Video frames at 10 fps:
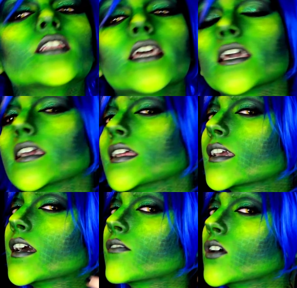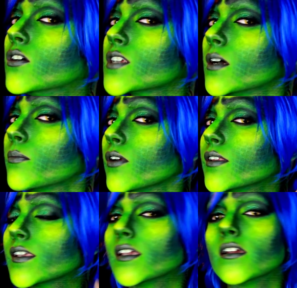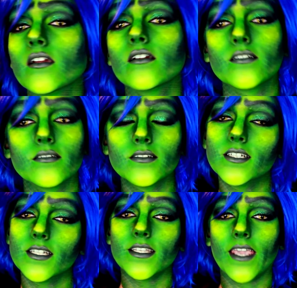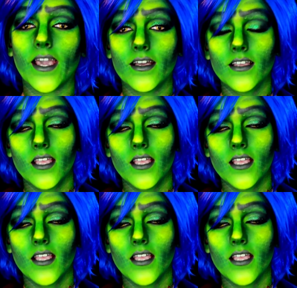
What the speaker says: the neck and it kind of goes up around the ear, and yeah.